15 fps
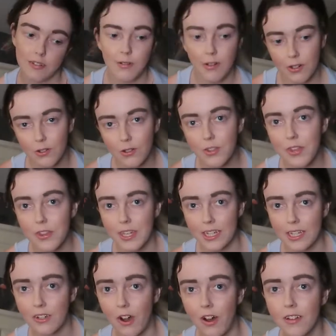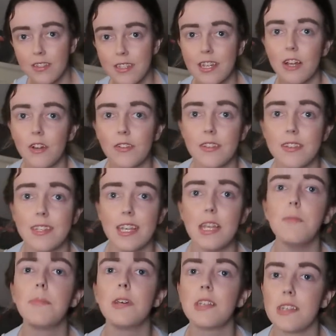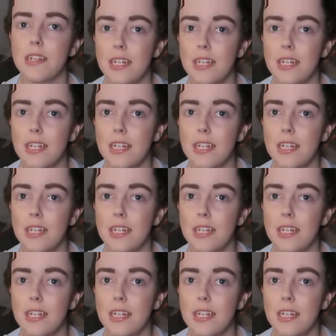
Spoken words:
another thing, can't stay on the seat because I